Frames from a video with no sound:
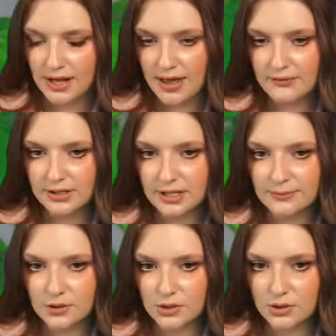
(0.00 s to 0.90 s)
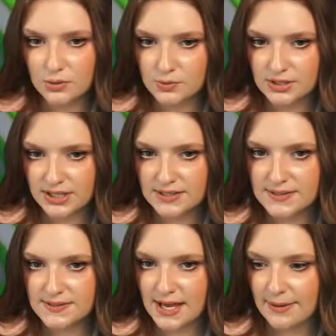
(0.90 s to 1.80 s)
have Clem go to the
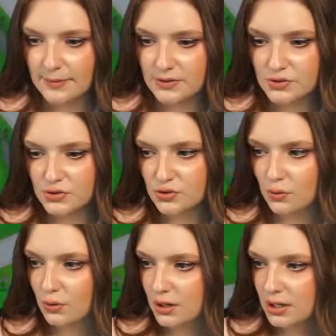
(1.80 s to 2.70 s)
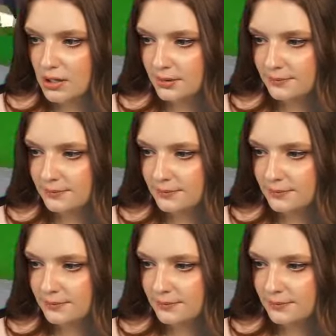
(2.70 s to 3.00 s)
consignment store.